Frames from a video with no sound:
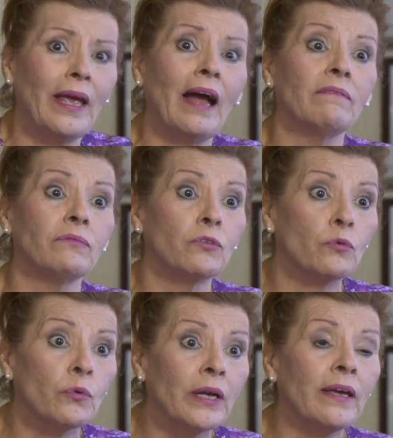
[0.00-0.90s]
We have
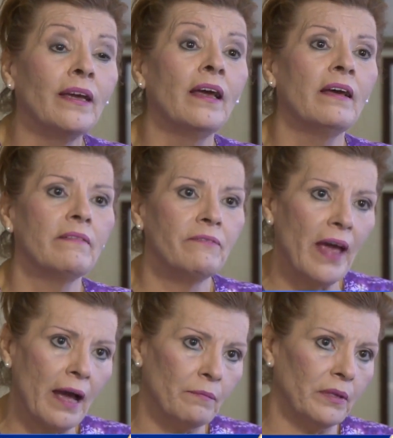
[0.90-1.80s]
three
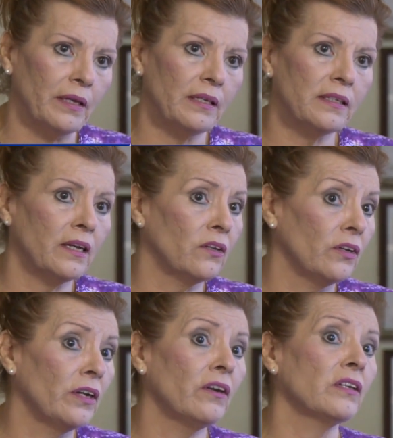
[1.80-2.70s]
families,
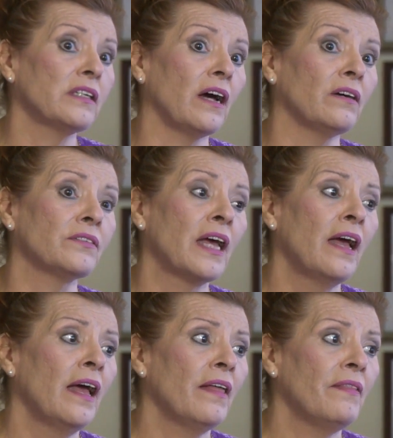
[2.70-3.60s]
including ourselves,
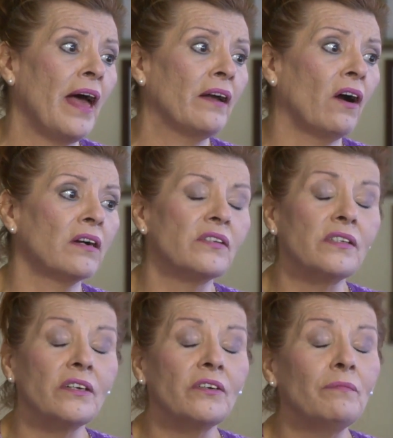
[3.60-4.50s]
that are
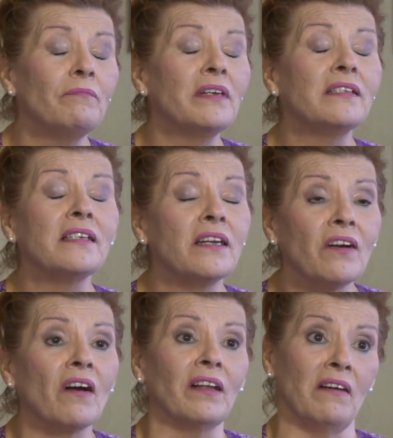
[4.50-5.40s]
still
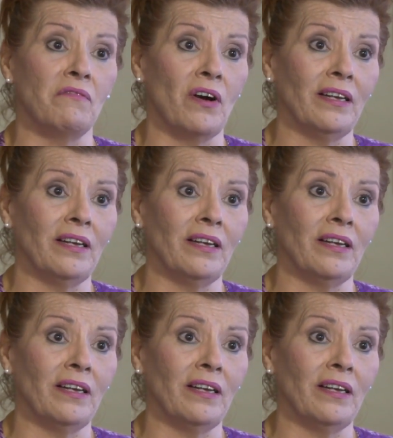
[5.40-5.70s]
missing our loved